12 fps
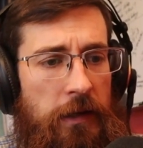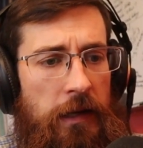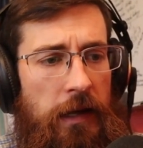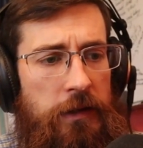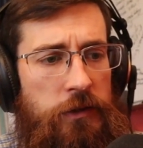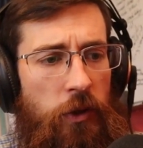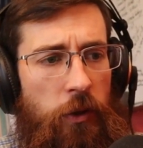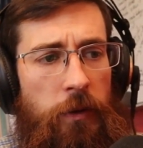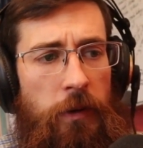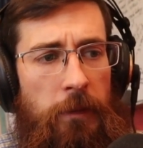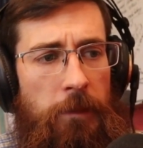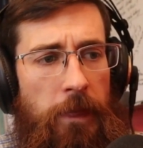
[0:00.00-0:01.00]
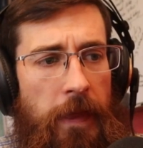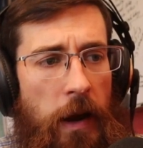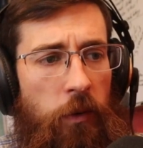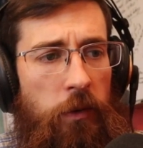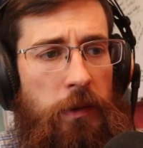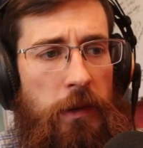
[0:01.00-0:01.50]
And so
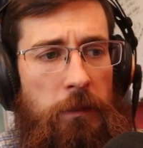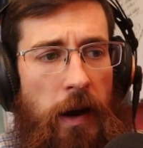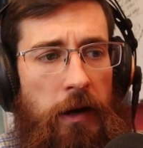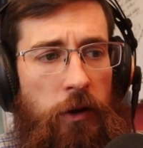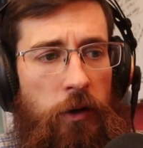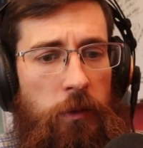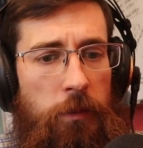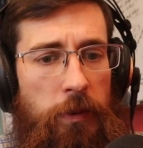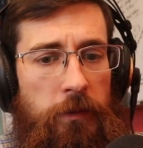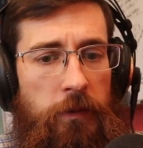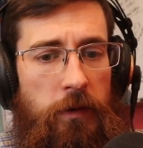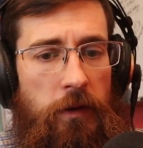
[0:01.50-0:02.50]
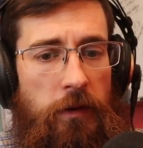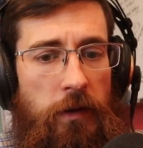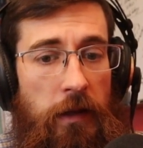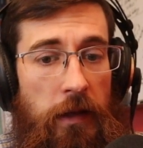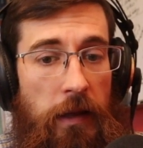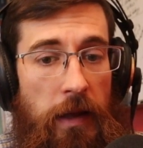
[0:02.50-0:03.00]
that would be my hope
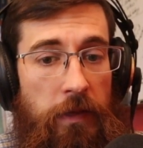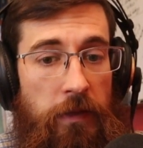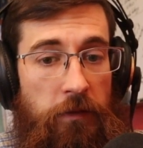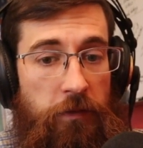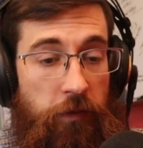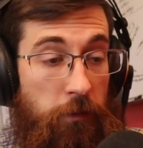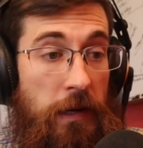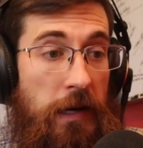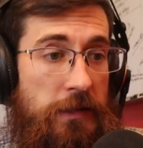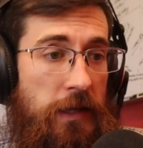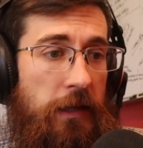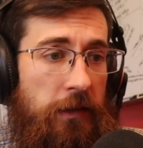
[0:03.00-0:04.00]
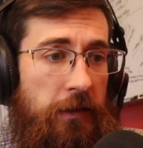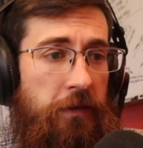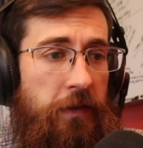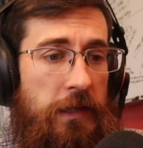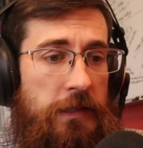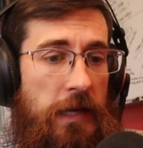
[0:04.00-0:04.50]
for me as I live
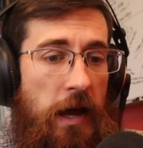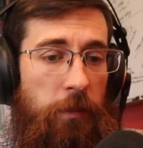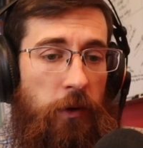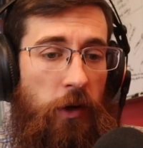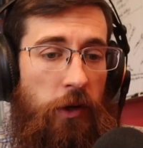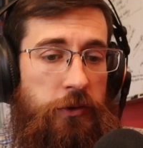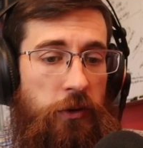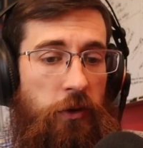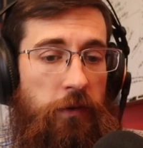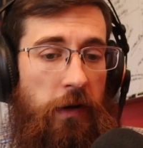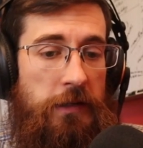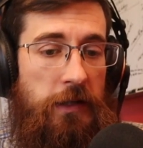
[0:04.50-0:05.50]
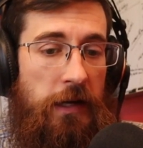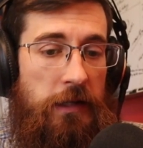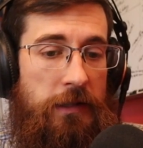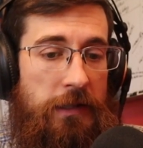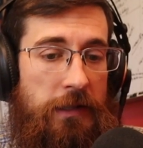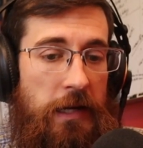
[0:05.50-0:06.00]
this out, but also as
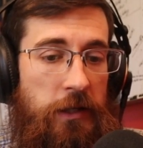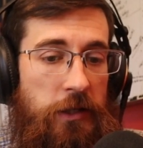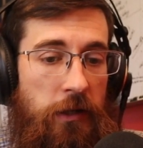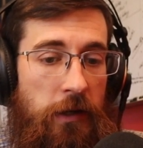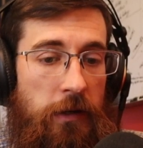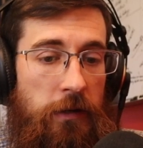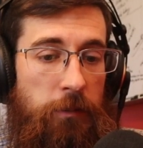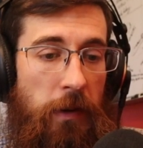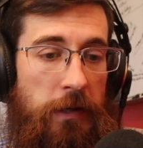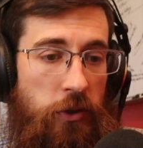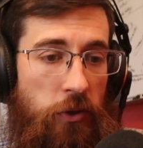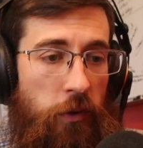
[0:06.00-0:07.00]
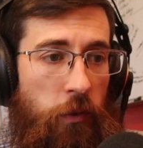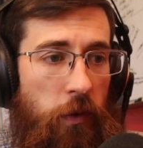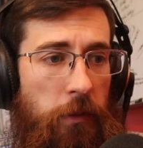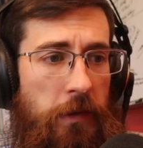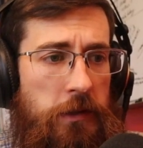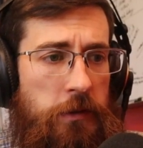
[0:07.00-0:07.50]
I teach my children what
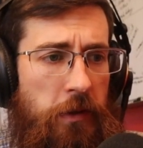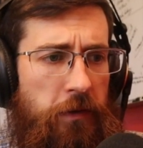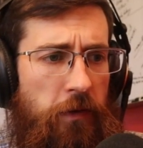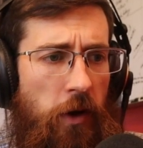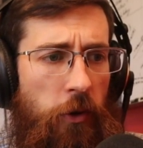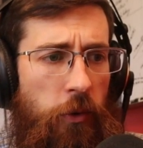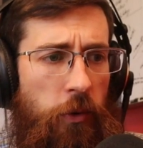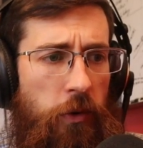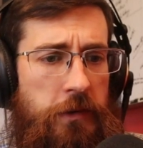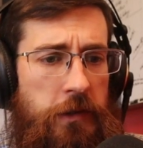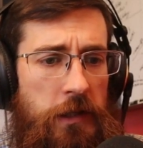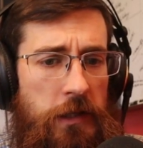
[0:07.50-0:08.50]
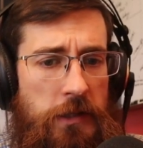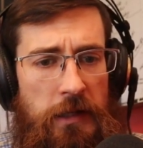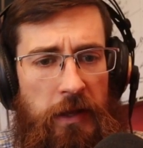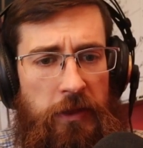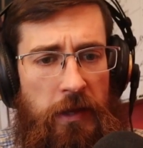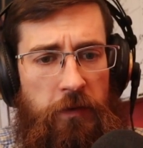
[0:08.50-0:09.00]
it means to be a follower of Jesus. And
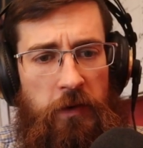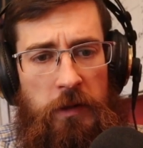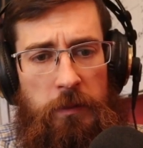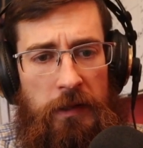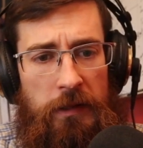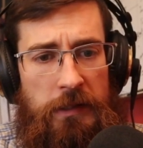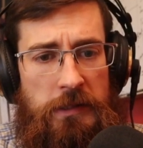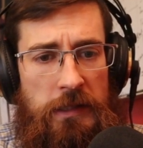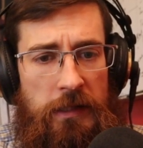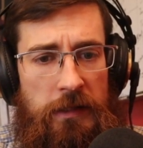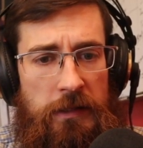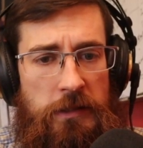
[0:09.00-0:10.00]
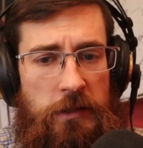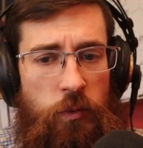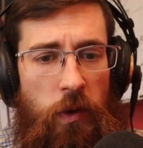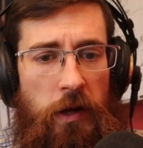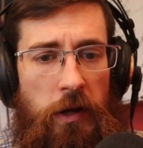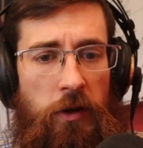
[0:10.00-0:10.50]
I think for anybody listening to this as
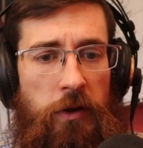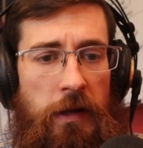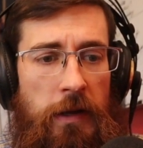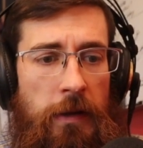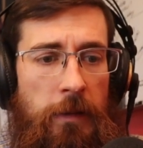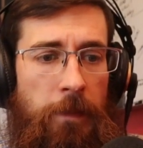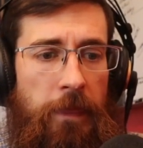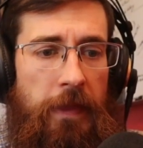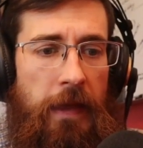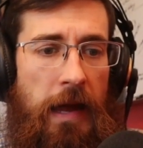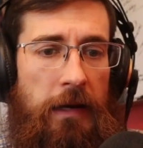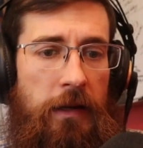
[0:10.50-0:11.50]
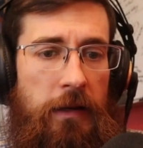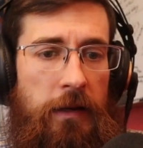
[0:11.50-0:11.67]
well, that